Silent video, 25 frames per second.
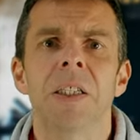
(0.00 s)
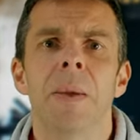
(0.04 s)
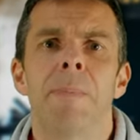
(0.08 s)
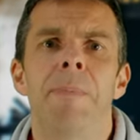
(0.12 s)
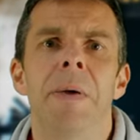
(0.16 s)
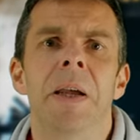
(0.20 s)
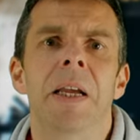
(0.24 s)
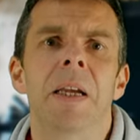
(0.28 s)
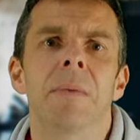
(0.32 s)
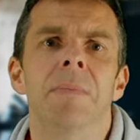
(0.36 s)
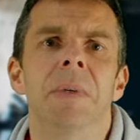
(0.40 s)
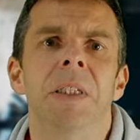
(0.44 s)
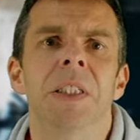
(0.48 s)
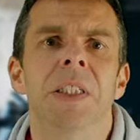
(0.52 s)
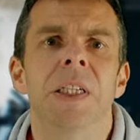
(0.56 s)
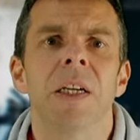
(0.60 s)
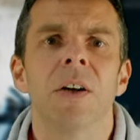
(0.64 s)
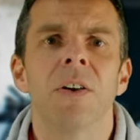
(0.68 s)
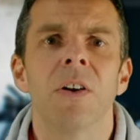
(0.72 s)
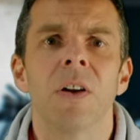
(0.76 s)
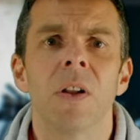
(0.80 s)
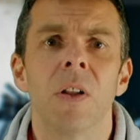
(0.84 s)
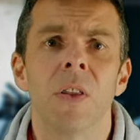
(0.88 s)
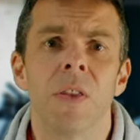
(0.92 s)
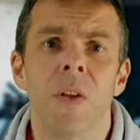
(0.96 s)
to pick a
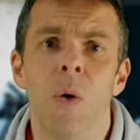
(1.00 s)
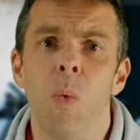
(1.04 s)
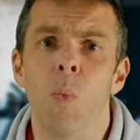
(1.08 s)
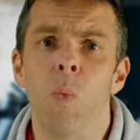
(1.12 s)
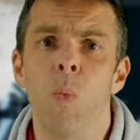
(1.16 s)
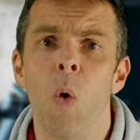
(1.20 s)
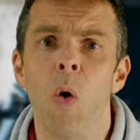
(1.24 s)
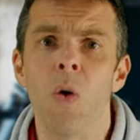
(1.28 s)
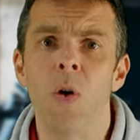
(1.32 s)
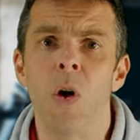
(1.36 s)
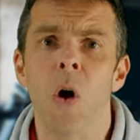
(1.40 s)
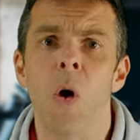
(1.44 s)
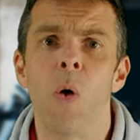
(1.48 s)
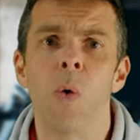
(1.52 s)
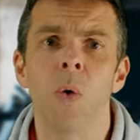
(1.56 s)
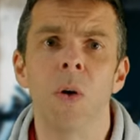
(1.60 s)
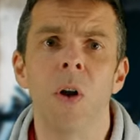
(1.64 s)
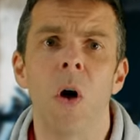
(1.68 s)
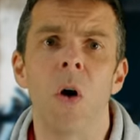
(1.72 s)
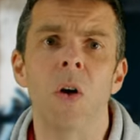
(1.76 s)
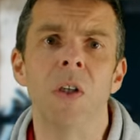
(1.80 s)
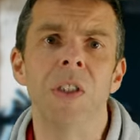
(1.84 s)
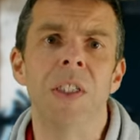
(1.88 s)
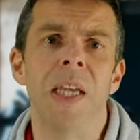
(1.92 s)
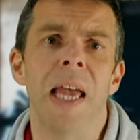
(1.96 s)
material that won't hold
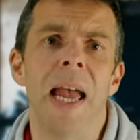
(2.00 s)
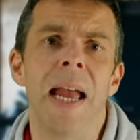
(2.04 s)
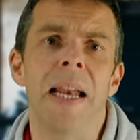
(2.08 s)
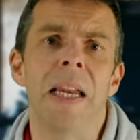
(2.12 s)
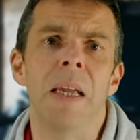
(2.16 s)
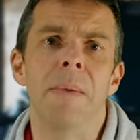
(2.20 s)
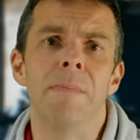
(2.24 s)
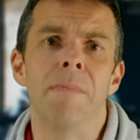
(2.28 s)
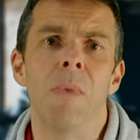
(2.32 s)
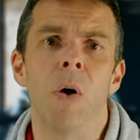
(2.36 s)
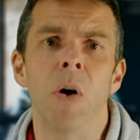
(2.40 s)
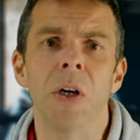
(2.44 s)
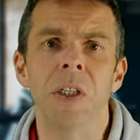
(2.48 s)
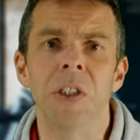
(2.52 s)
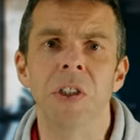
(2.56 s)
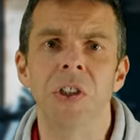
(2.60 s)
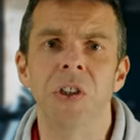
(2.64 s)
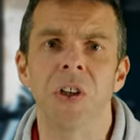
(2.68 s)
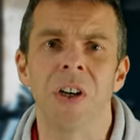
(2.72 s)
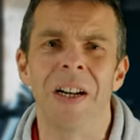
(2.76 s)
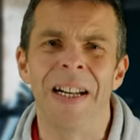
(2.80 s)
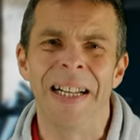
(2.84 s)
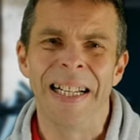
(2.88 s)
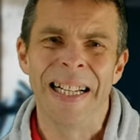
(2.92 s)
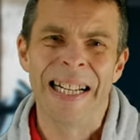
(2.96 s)
on to any
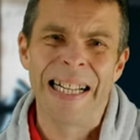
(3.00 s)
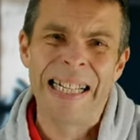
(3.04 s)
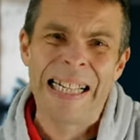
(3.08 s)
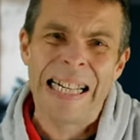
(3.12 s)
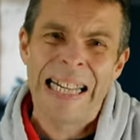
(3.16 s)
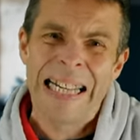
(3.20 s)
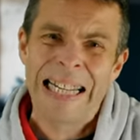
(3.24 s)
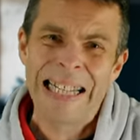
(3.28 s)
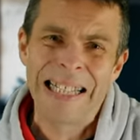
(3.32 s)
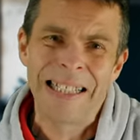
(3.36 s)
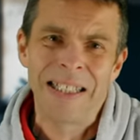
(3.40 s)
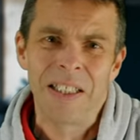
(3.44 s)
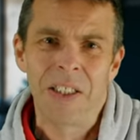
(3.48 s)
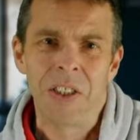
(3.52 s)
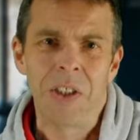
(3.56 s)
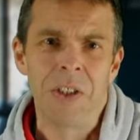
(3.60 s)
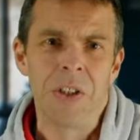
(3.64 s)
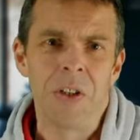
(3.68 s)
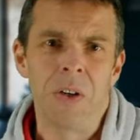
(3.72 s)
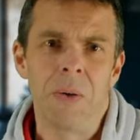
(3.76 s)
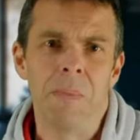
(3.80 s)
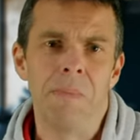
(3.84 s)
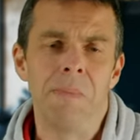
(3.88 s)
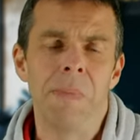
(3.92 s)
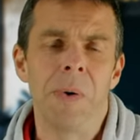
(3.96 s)
moisture and cling to
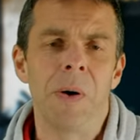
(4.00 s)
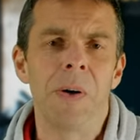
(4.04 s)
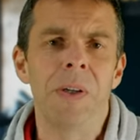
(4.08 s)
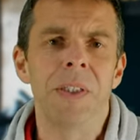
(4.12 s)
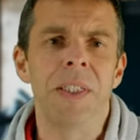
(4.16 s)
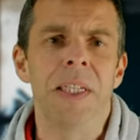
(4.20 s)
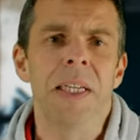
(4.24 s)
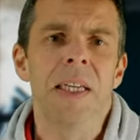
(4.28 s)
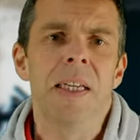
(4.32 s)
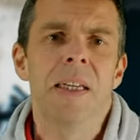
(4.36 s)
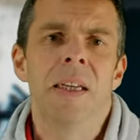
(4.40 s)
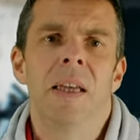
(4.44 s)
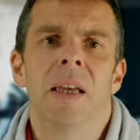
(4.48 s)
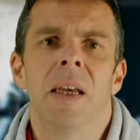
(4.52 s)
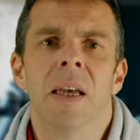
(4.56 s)
your body.